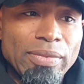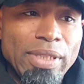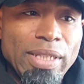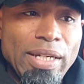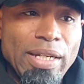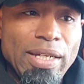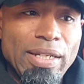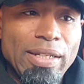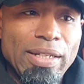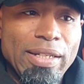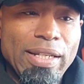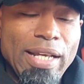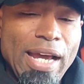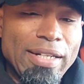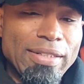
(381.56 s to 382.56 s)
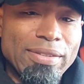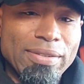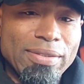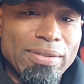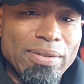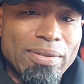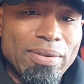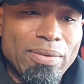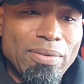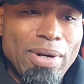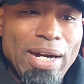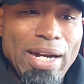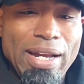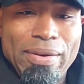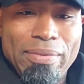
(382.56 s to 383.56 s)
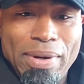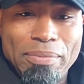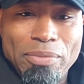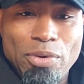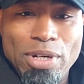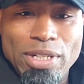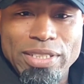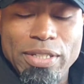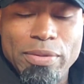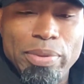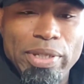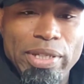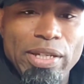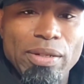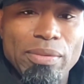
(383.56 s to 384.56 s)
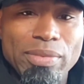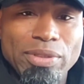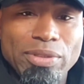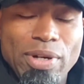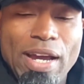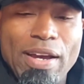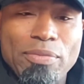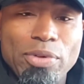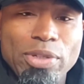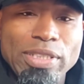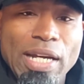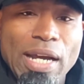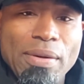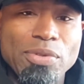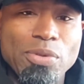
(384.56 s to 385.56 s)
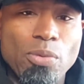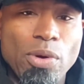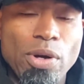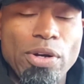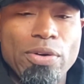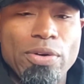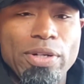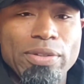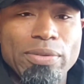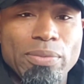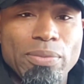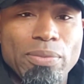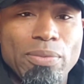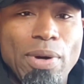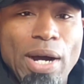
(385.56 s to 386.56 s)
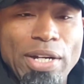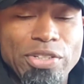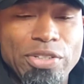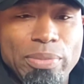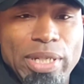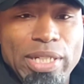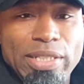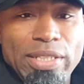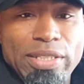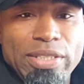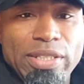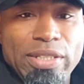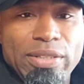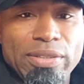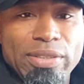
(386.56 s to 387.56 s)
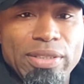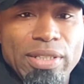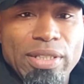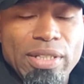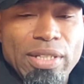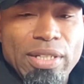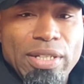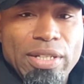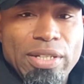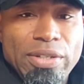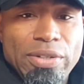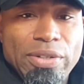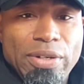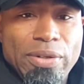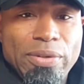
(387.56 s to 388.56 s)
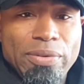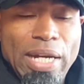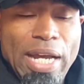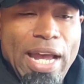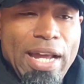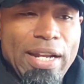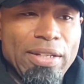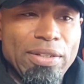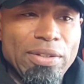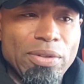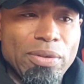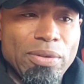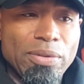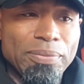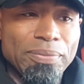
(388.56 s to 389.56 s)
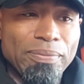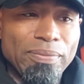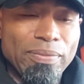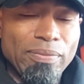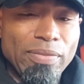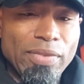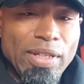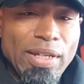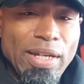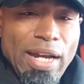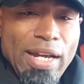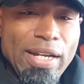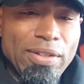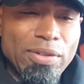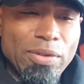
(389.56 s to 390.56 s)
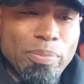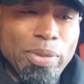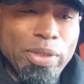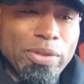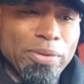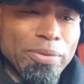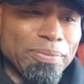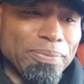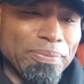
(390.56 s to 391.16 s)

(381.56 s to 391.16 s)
and that's why I'm going Cpm, so I have more time to work on watching my details. I had a little pickle.